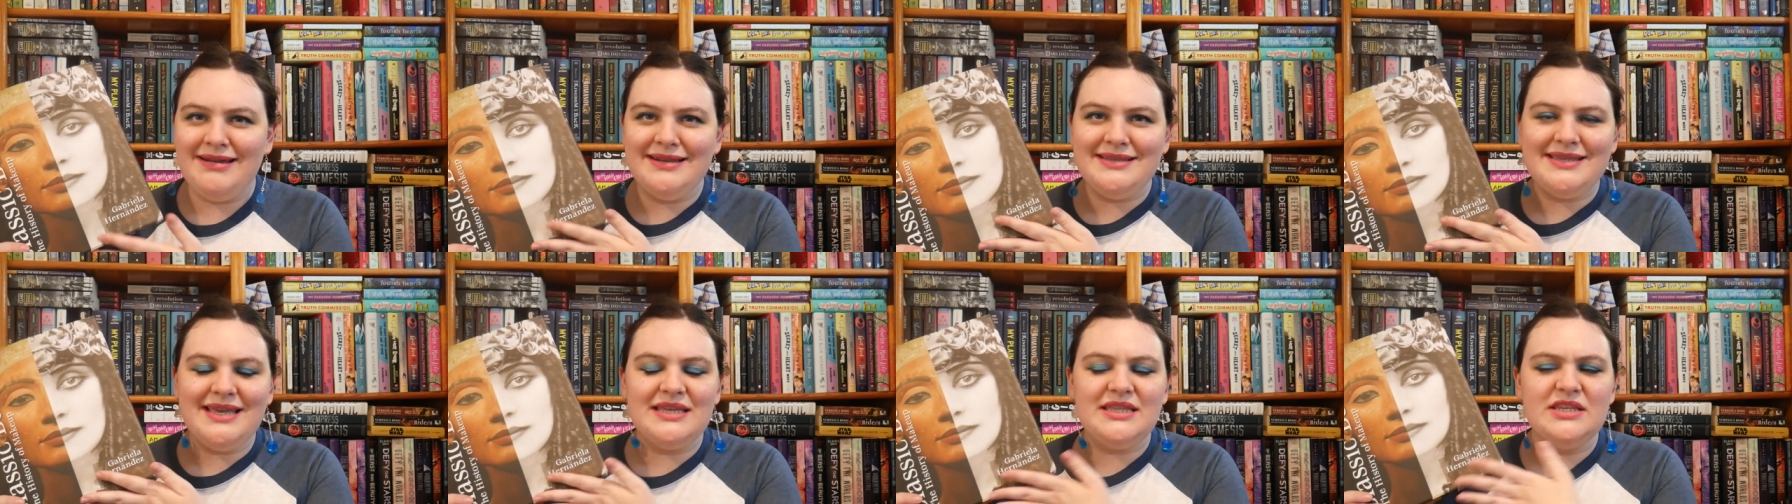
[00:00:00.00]

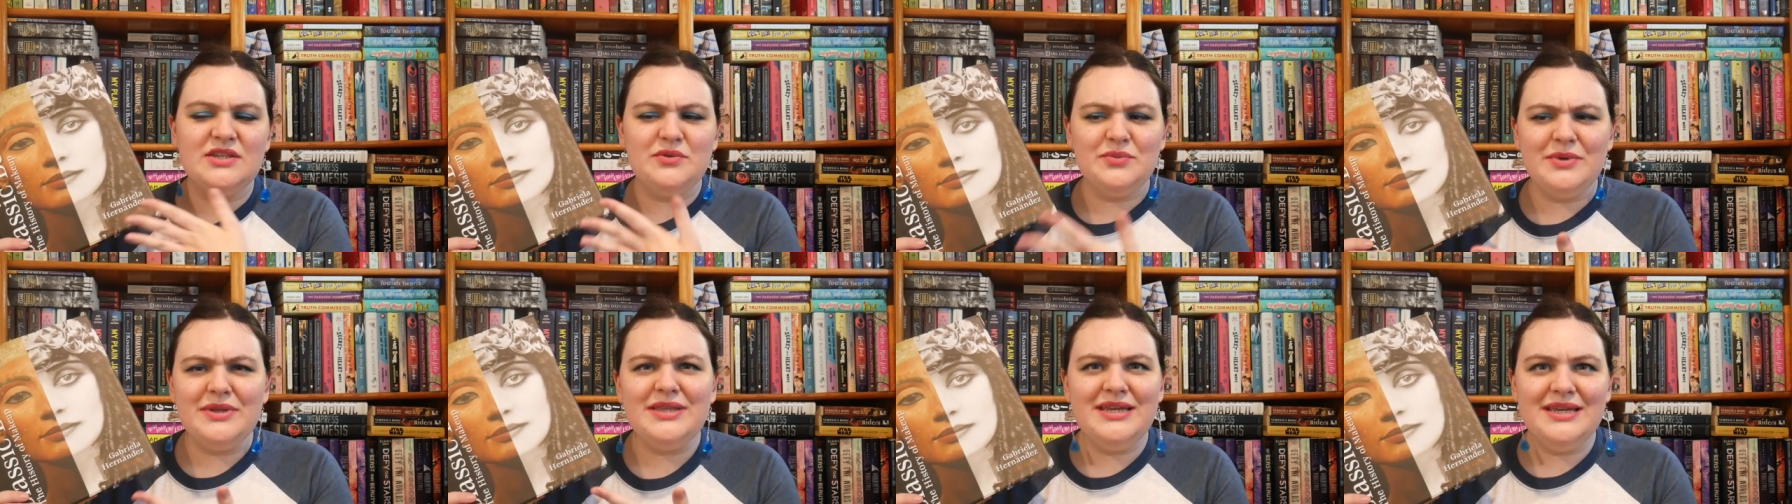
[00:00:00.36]
It's like
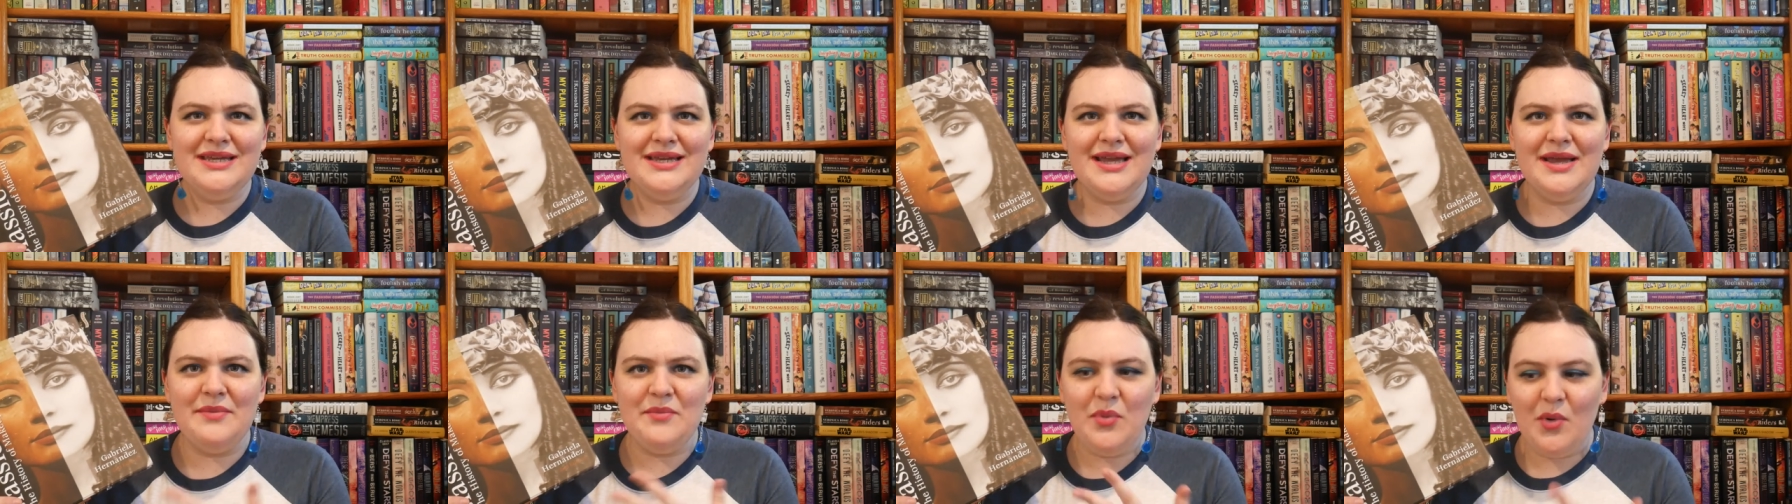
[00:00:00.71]
this
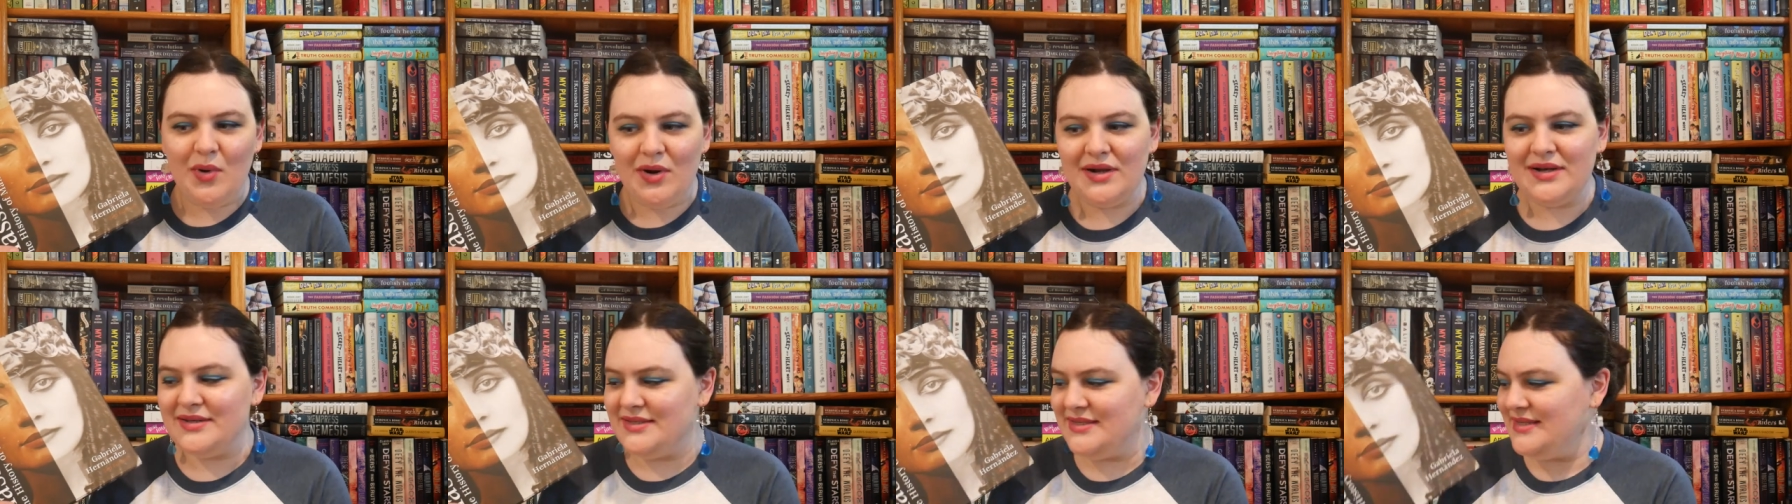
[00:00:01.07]
really
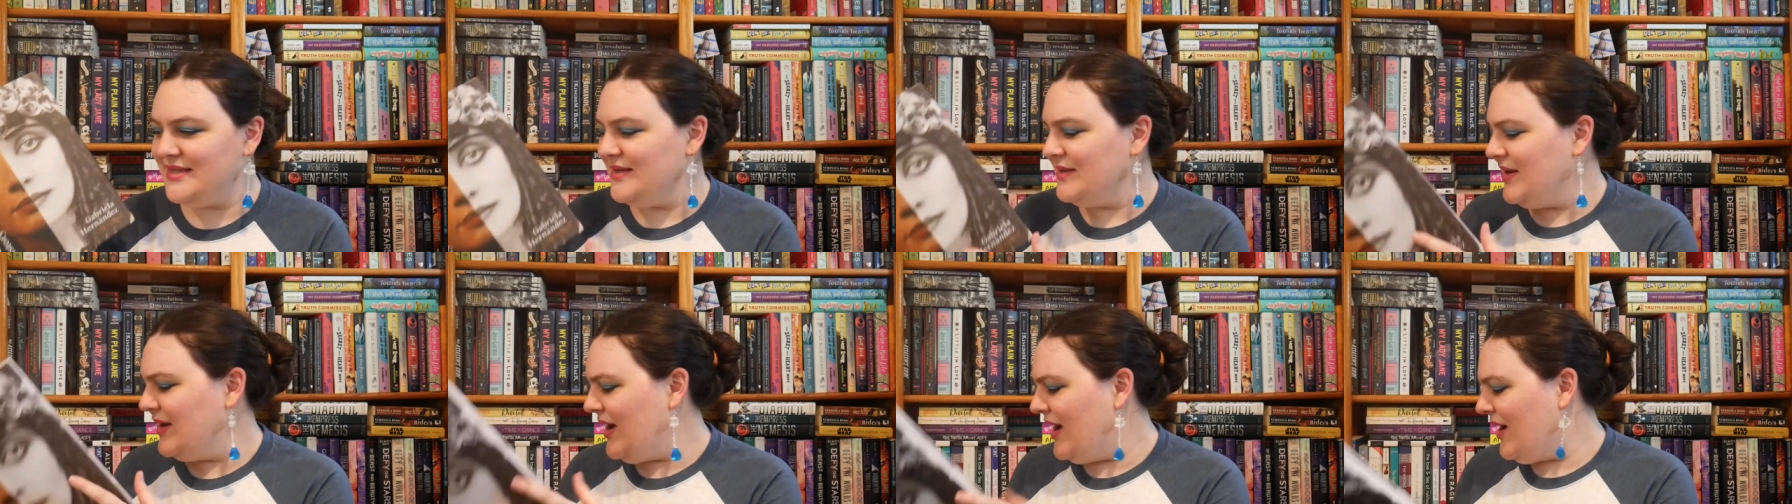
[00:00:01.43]
important
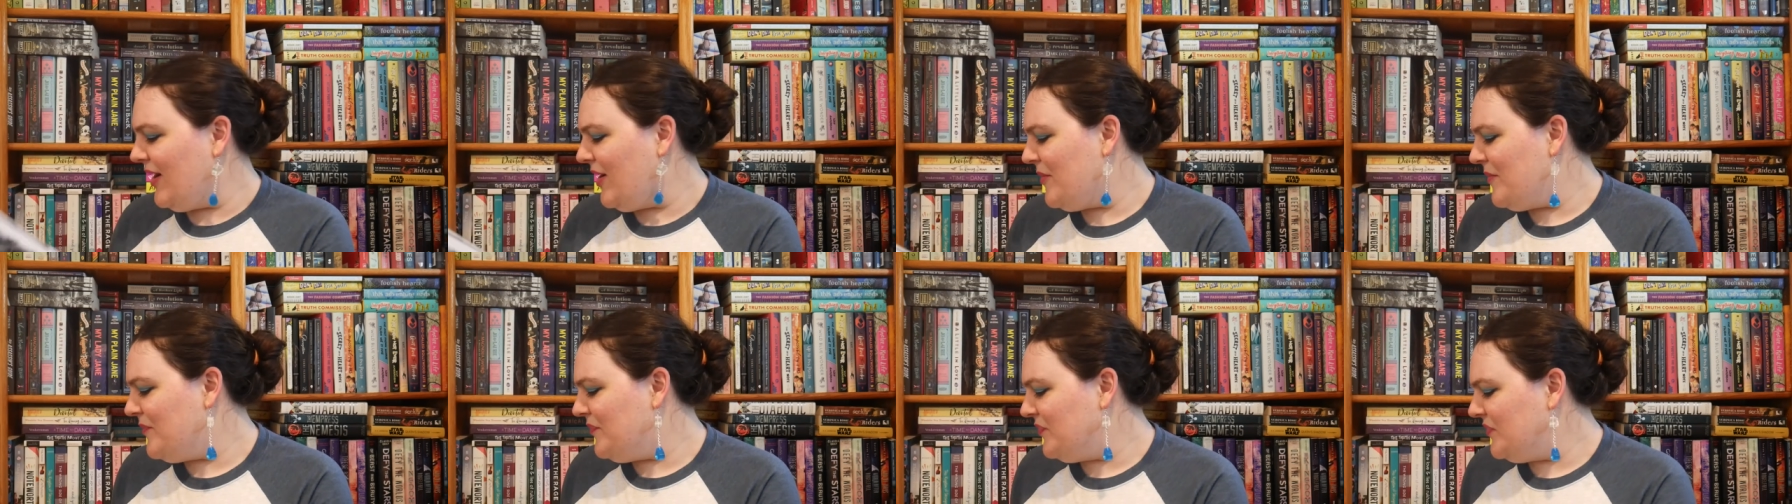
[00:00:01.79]

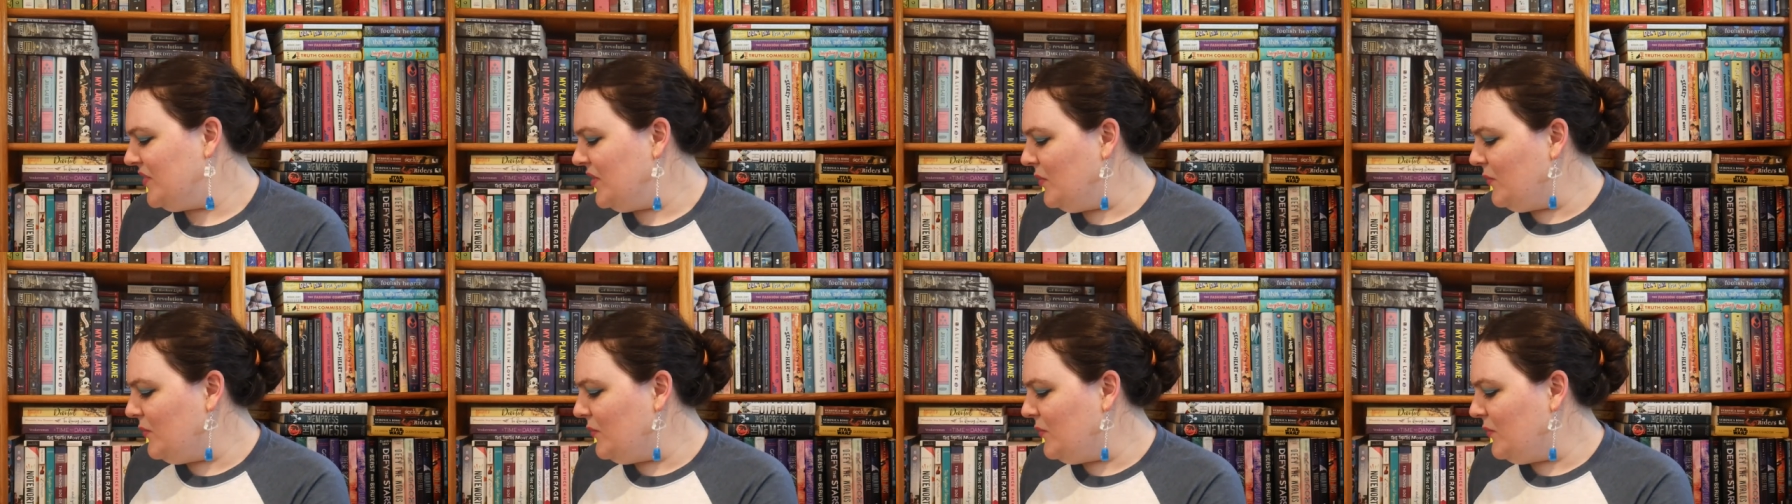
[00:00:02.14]
um,